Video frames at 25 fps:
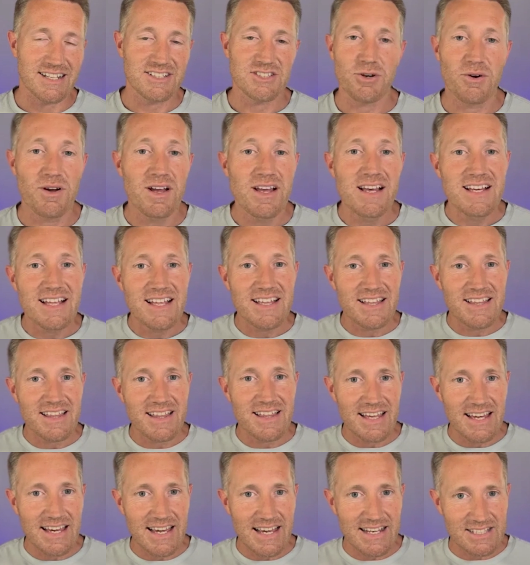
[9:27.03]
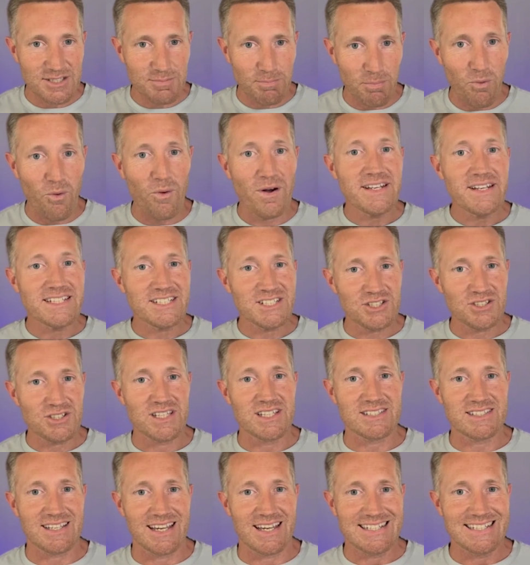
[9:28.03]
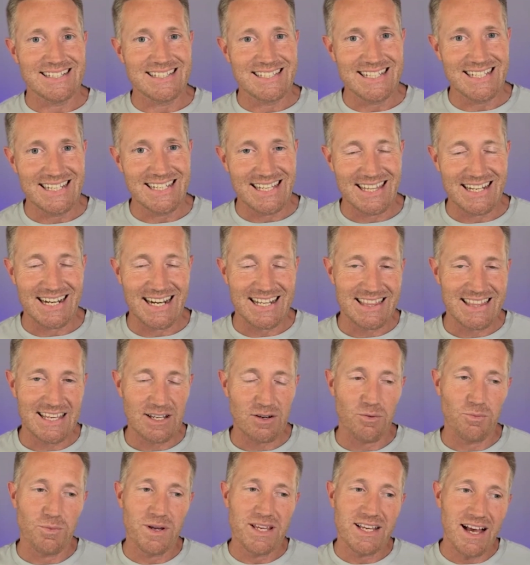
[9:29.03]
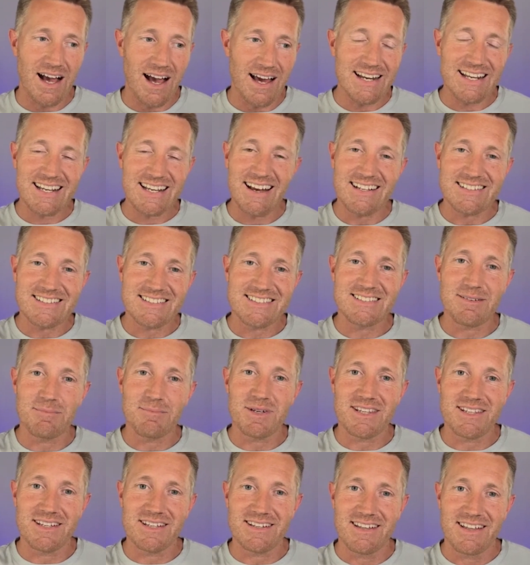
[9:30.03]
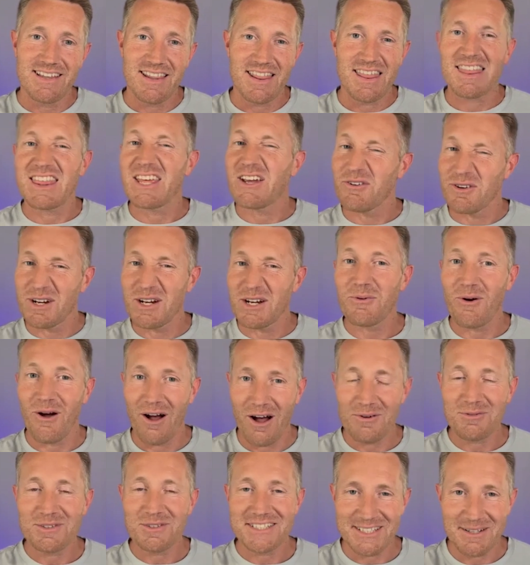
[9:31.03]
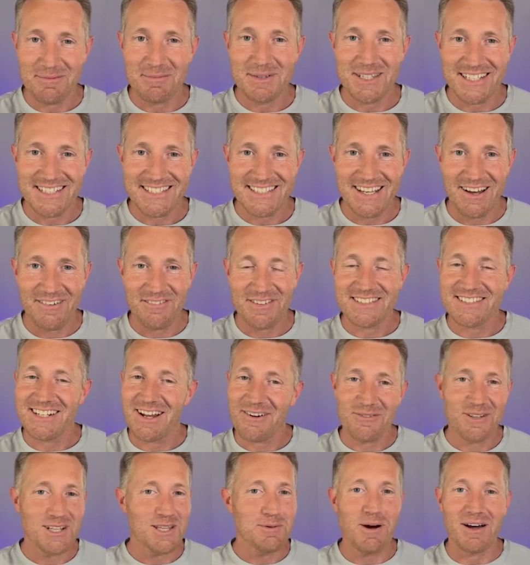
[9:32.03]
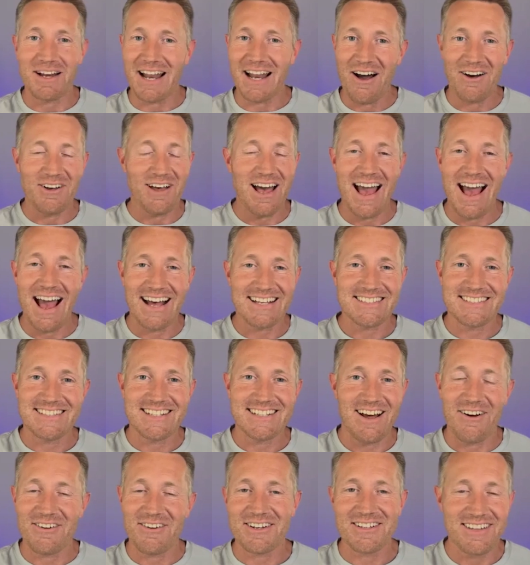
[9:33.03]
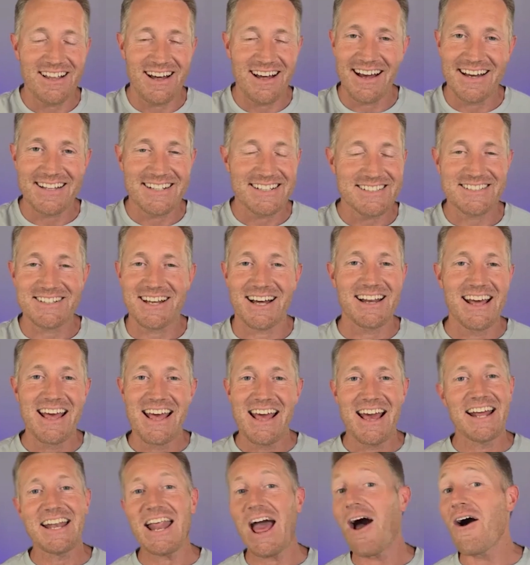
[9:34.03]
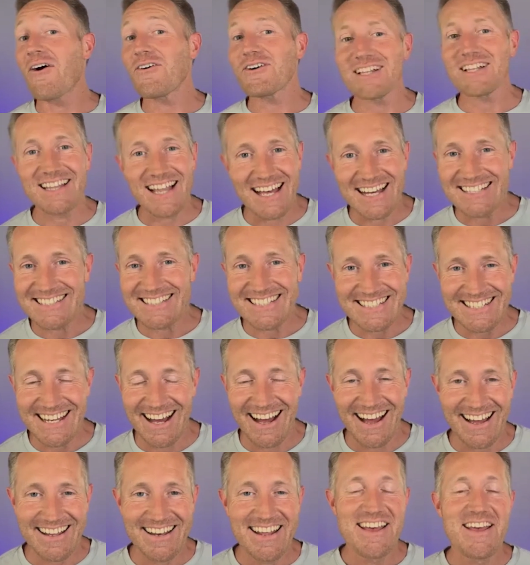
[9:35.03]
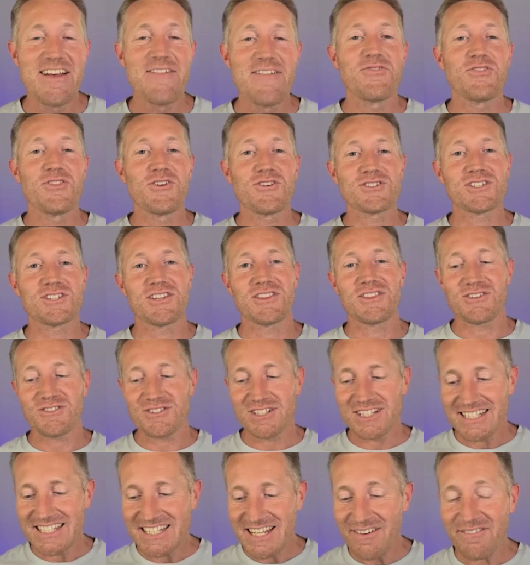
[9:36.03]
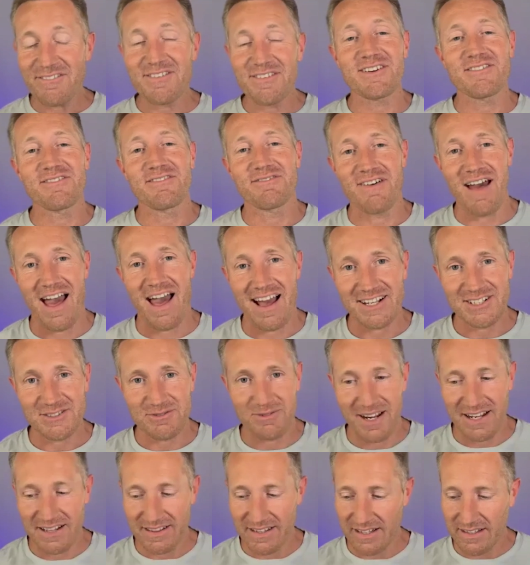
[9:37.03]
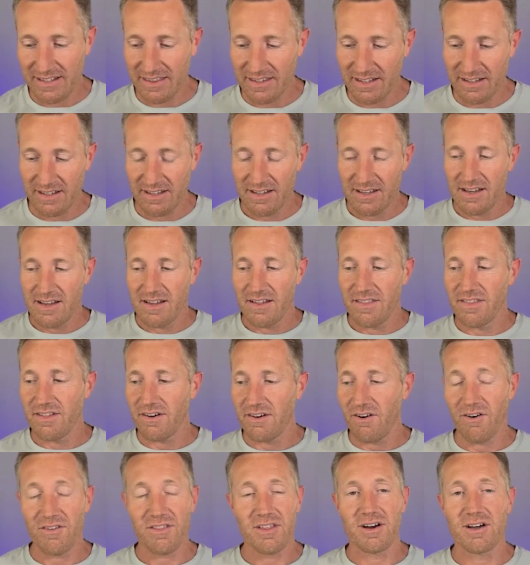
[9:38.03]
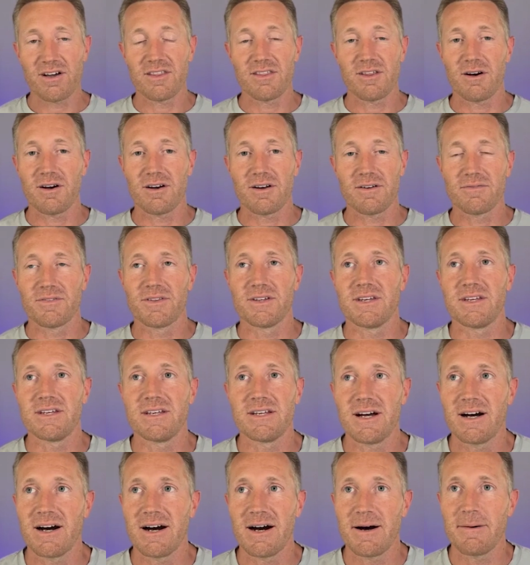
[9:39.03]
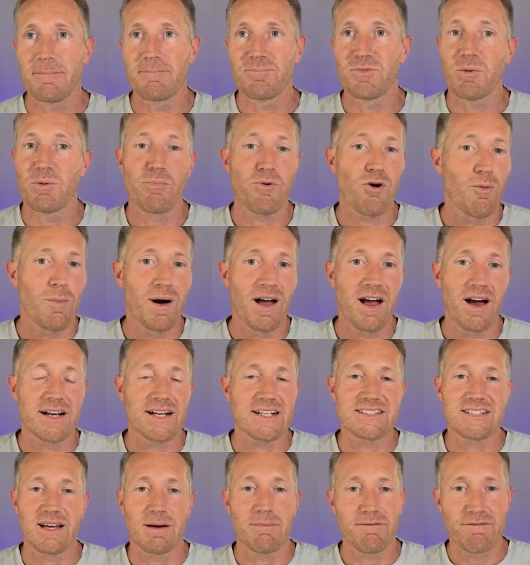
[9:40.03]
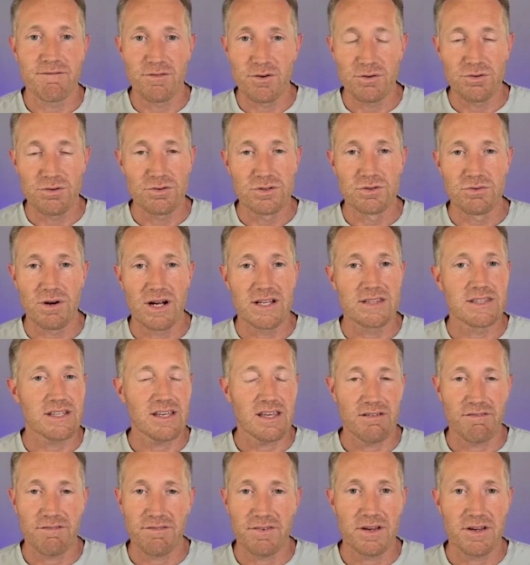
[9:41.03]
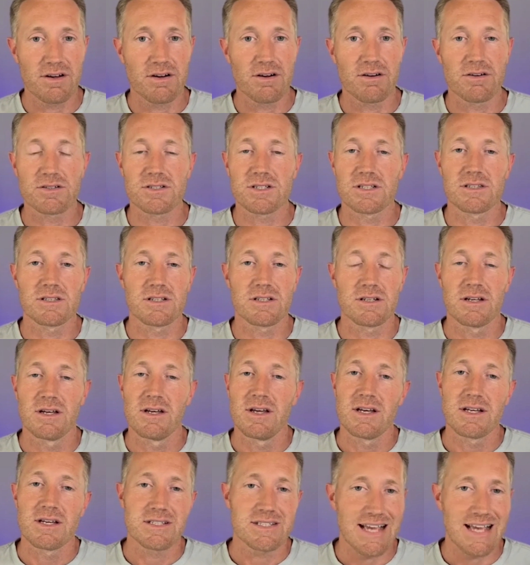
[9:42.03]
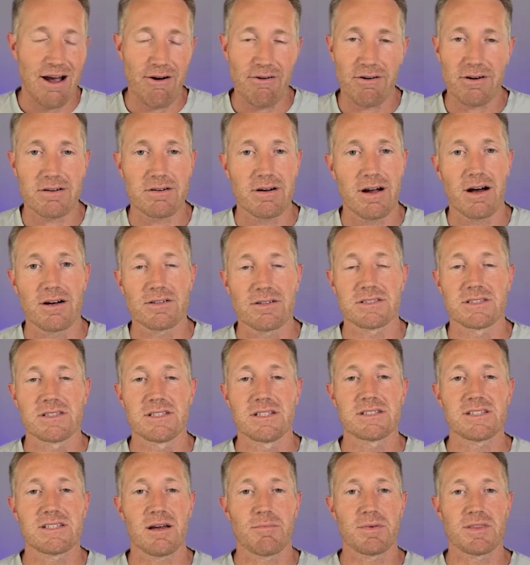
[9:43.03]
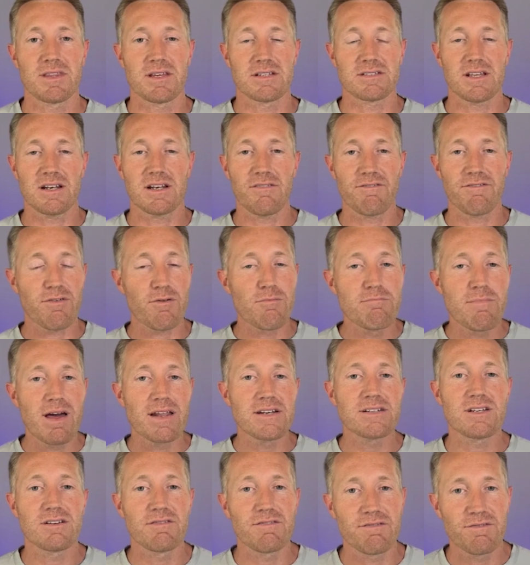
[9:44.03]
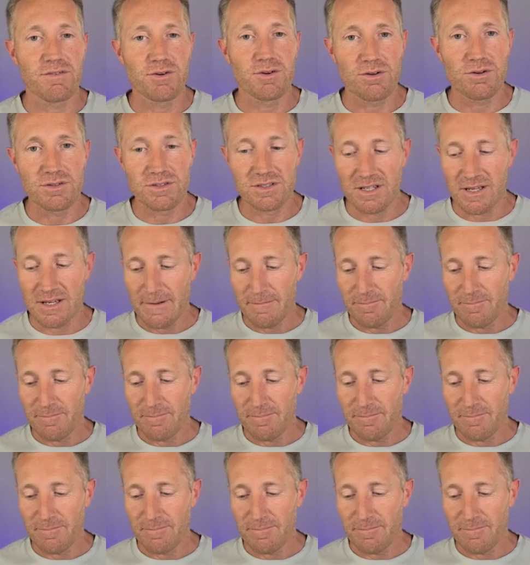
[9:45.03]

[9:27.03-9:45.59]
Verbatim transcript: So it, it's pointing to this idea that I think we kind of got some of the theory wrong with some of this stuff. It's not mm-hmm. really about al acid alkaline. It's not an alkalizing diet. There's there's different effects, right? Like the, yeah. the all the the the um, the probiotic type foods, right? The kefirs and the sauerkrauts and these type of things. Any fermented foods.